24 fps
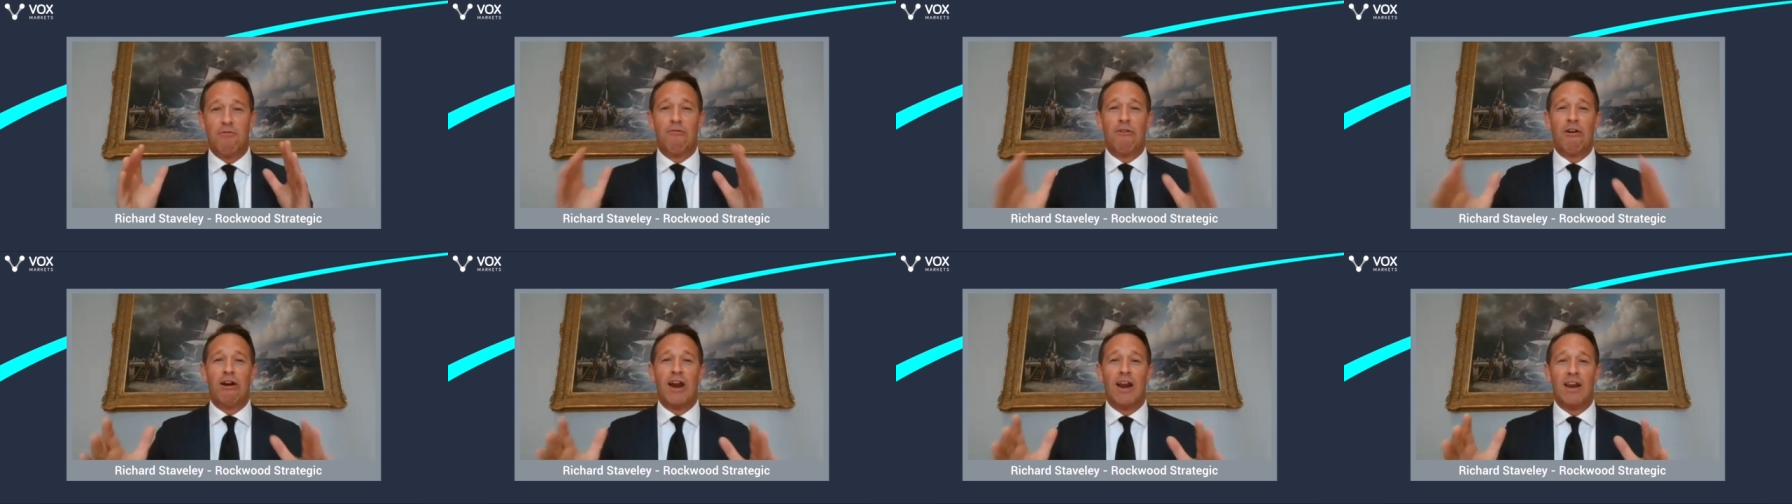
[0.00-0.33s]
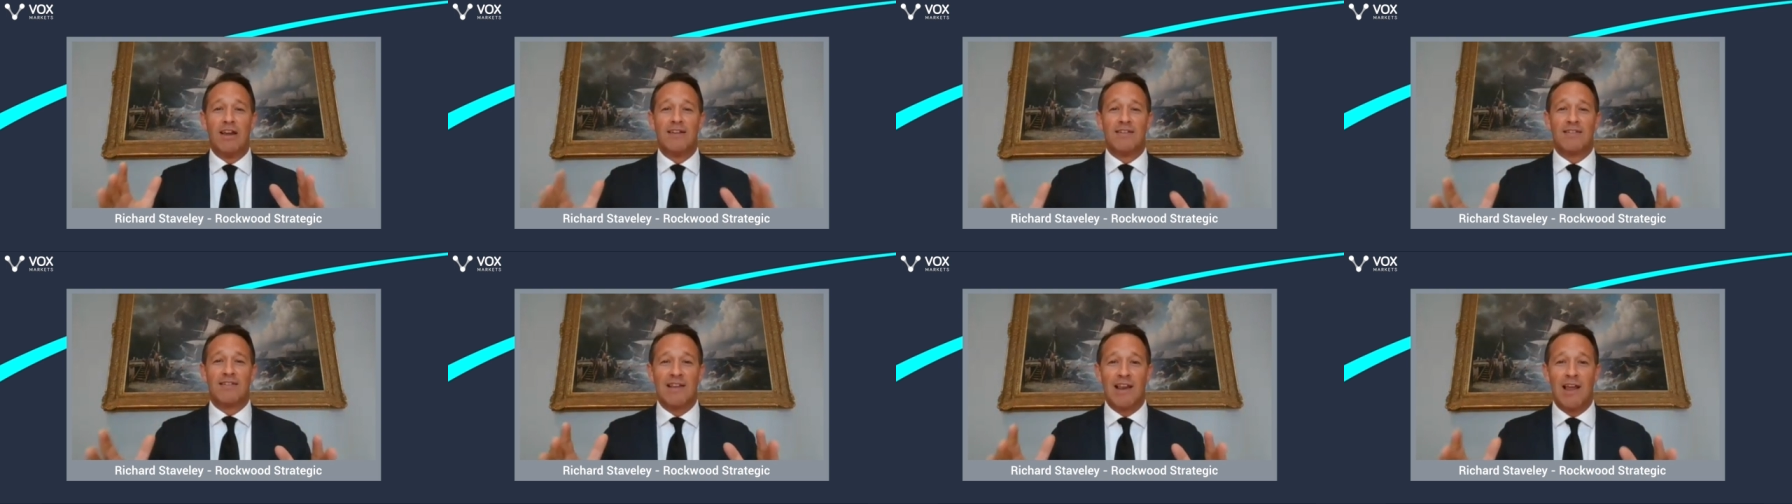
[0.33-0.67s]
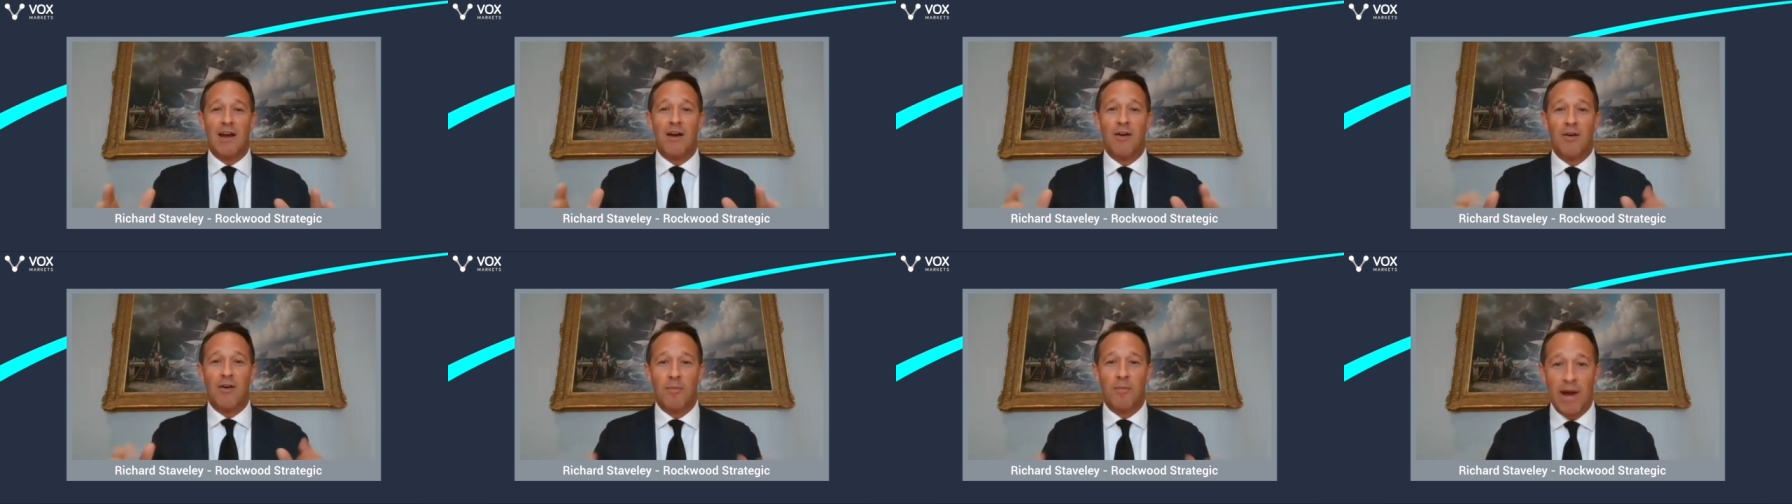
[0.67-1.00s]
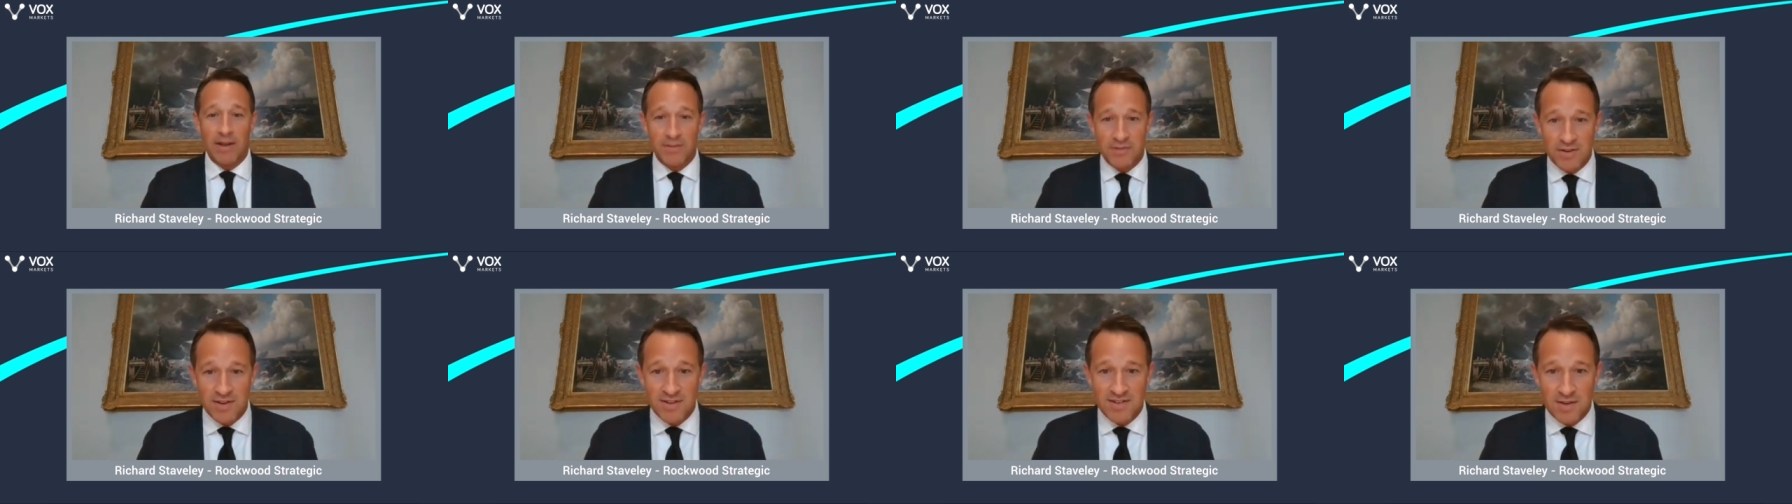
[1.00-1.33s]
really slow
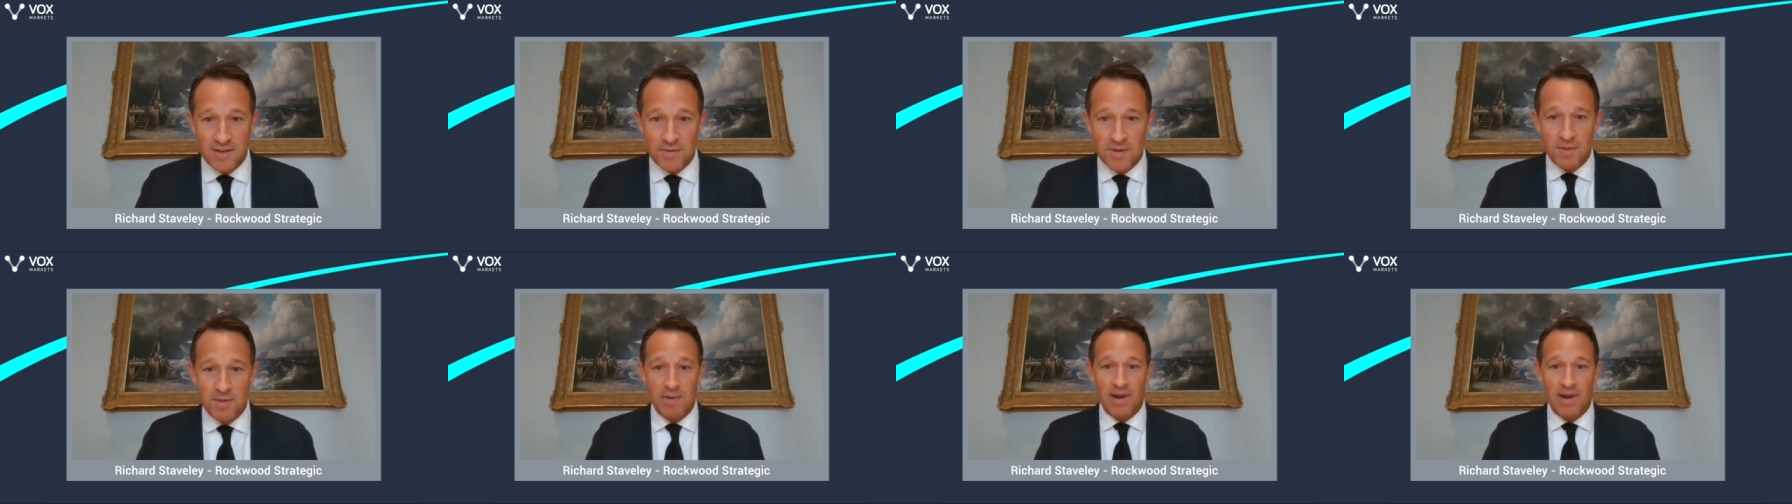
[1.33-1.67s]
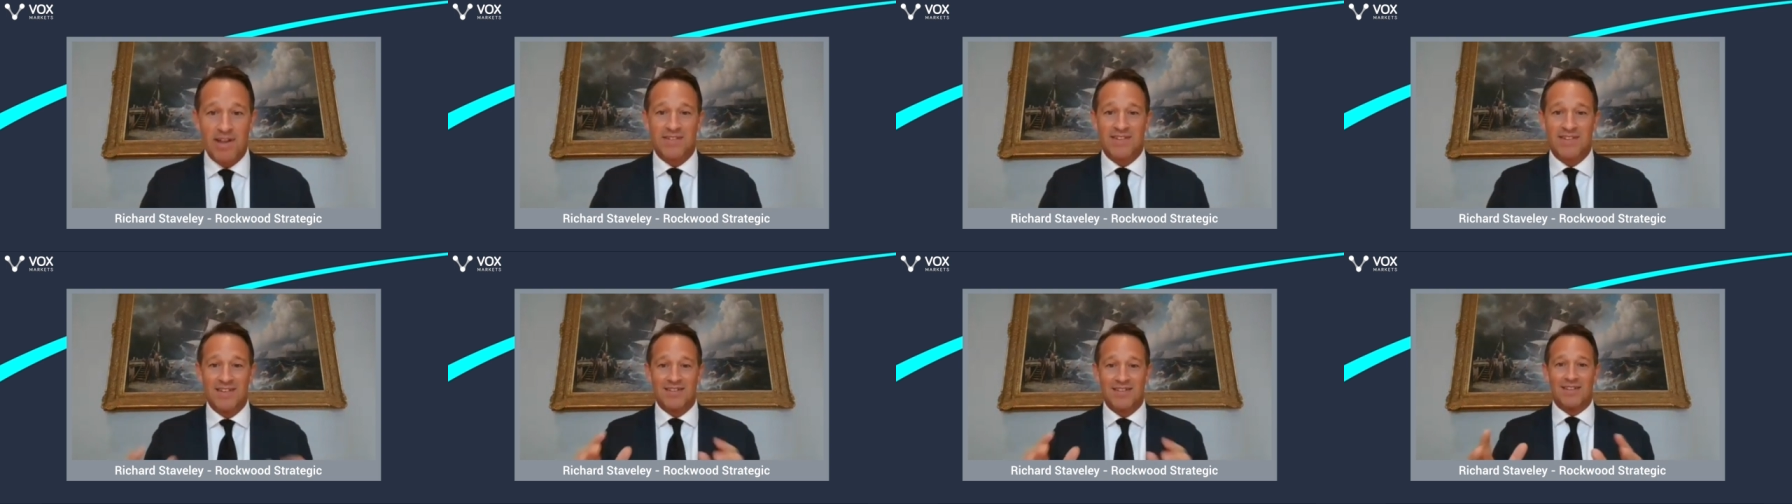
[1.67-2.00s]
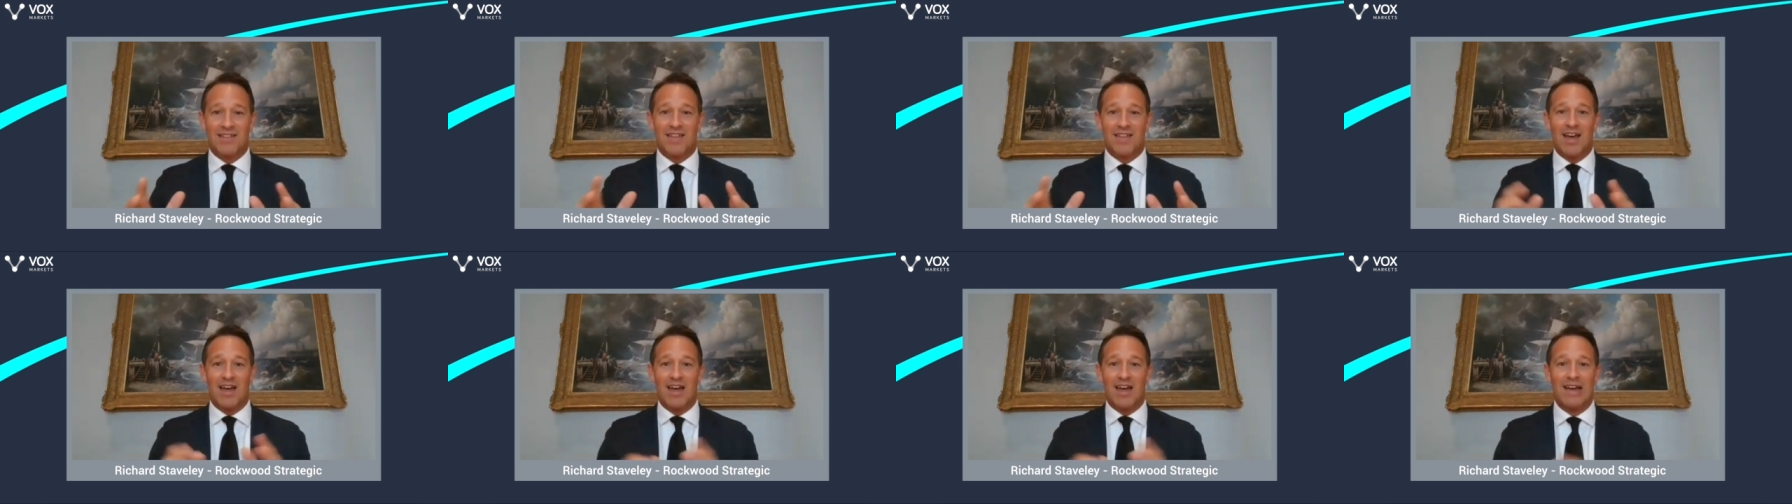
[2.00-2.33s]
about doing something about it to